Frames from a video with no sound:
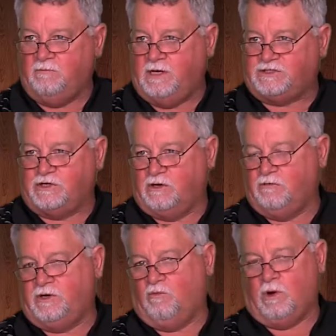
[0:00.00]
be sure
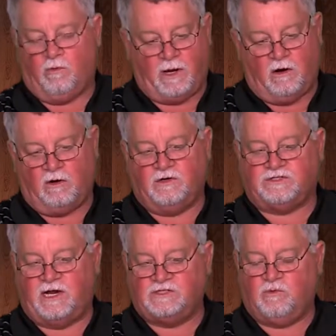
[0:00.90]
where we are on
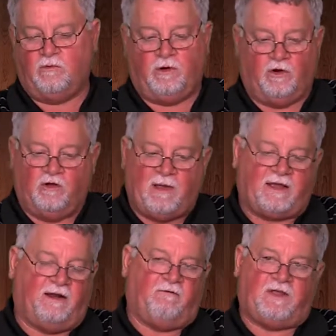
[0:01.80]
stage 1. We want to look
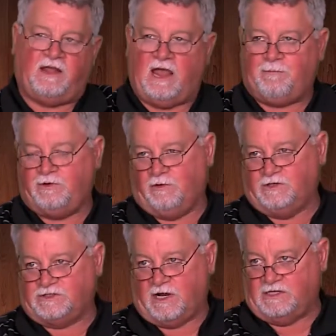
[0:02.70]
back at everything happened
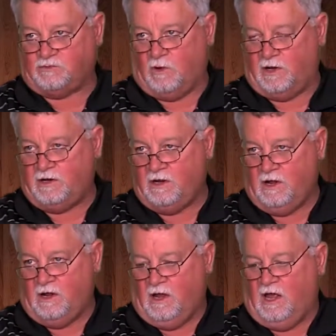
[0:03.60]
during stage 1.
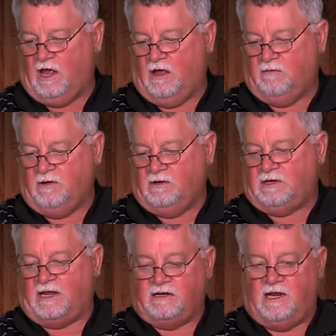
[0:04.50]

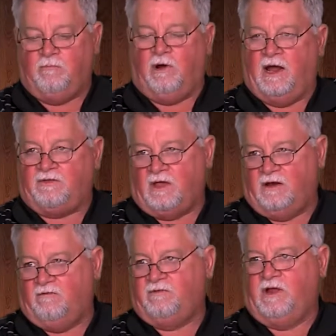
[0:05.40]
Take a deep breath, kind
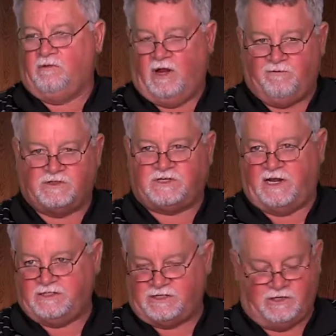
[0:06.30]
of get ready for
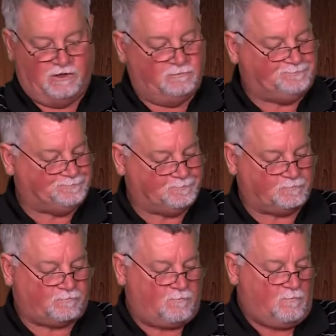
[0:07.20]
stage 2.
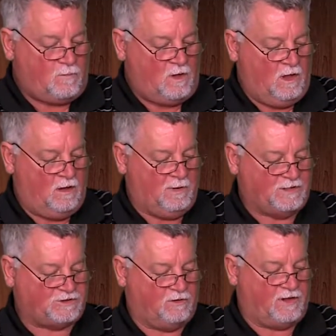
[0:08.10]
Make
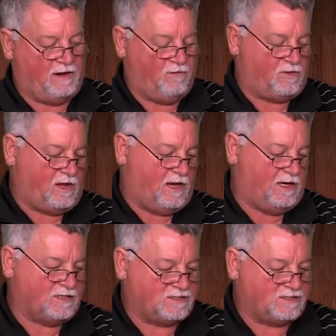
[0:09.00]
sure that everything